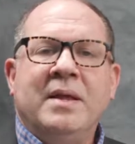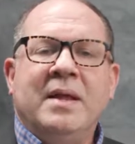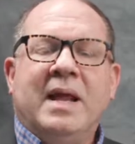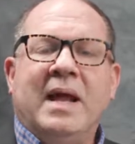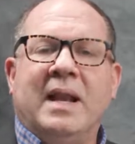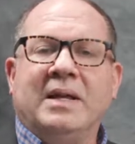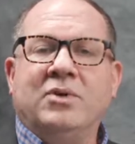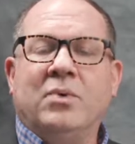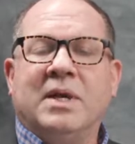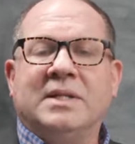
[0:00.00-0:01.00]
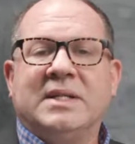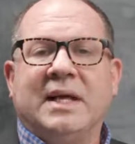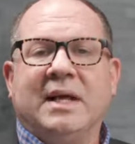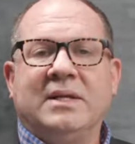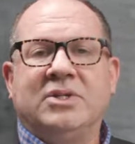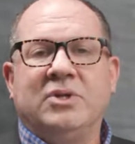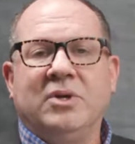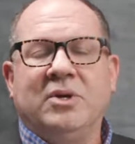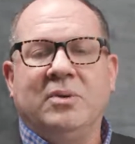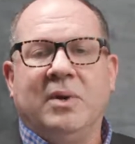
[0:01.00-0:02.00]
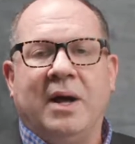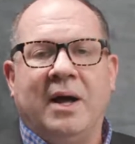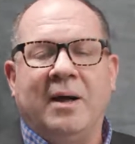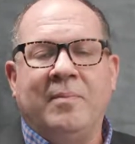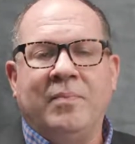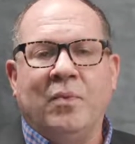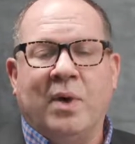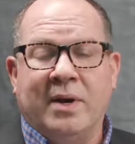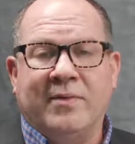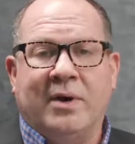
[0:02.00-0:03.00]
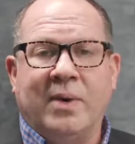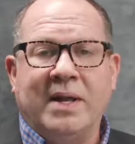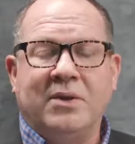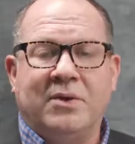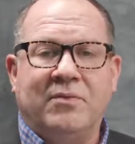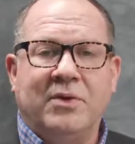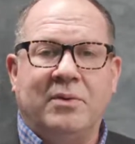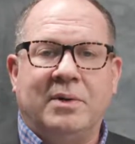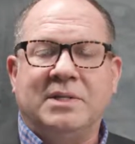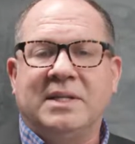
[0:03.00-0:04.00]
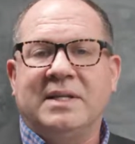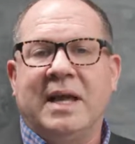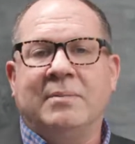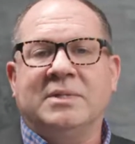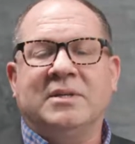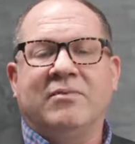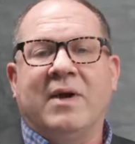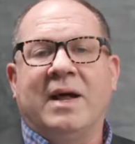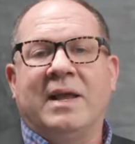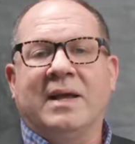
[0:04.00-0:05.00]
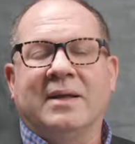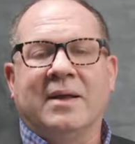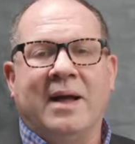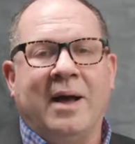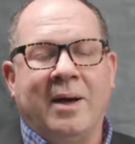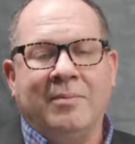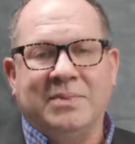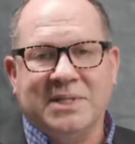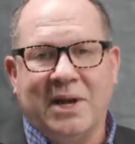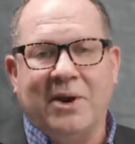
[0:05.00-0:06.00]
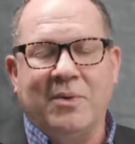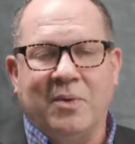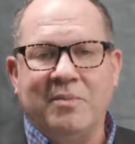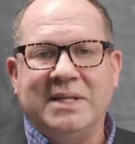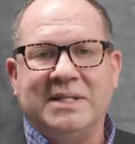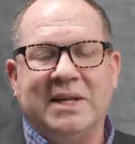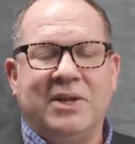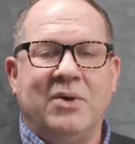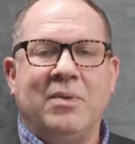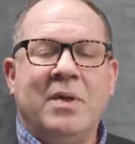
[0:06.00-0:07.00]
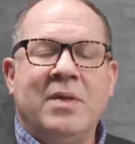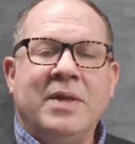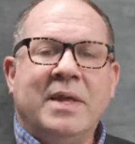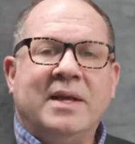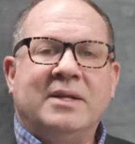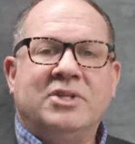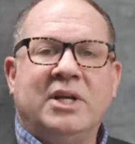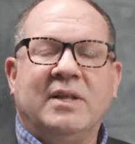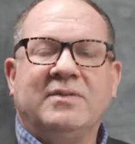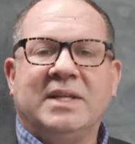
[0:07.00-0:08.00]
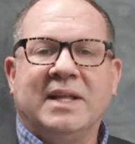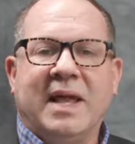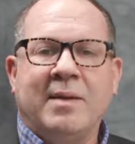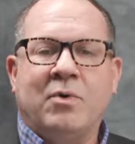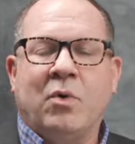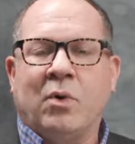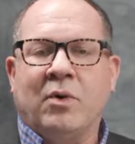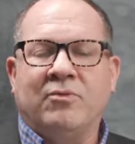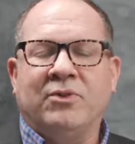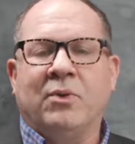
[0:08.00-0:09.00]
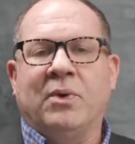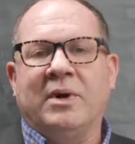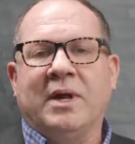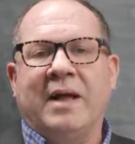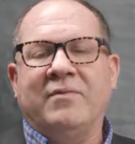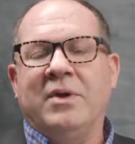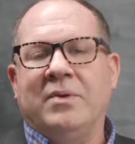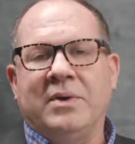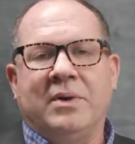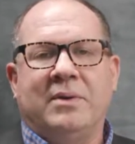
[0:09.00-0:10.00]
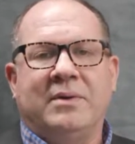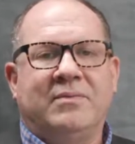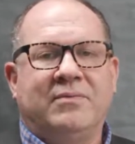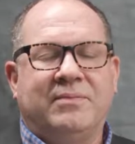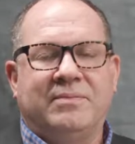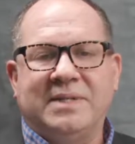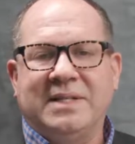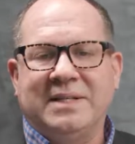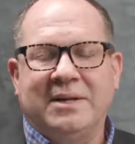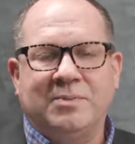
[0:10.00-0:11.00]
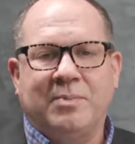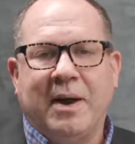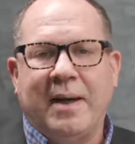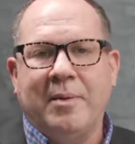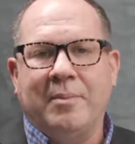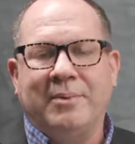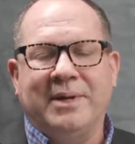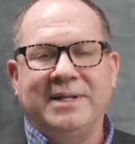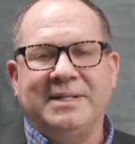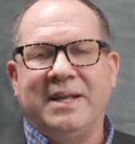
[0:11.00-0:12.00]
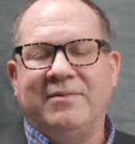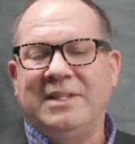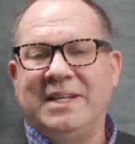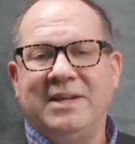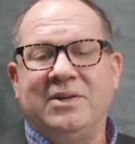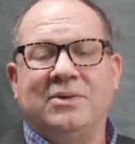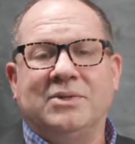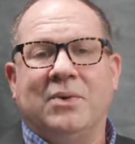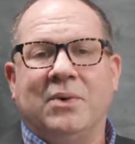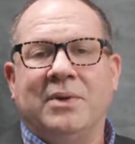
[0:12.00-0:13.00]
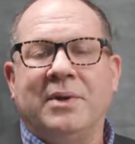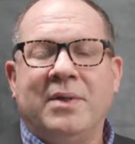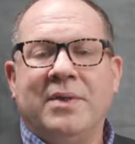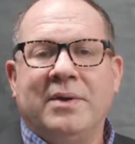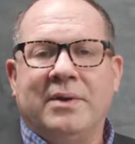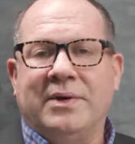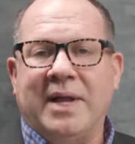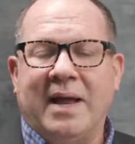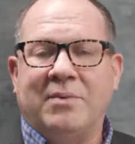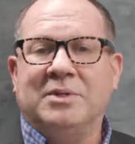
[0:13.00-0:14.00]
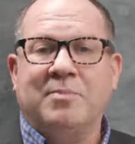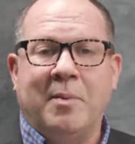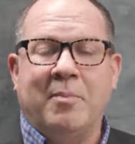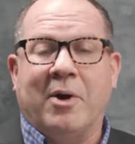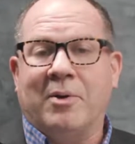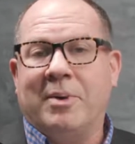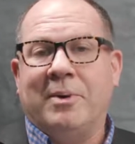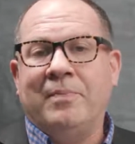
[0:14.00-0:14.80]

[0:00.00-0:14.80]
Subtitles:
And I do want to say to one of our regular viewers, Tam Stefanik, sorry, we're missing you. She lives in Cape Coral, Florida. I've known her since I was probably 17 years old. Her dad was my barber.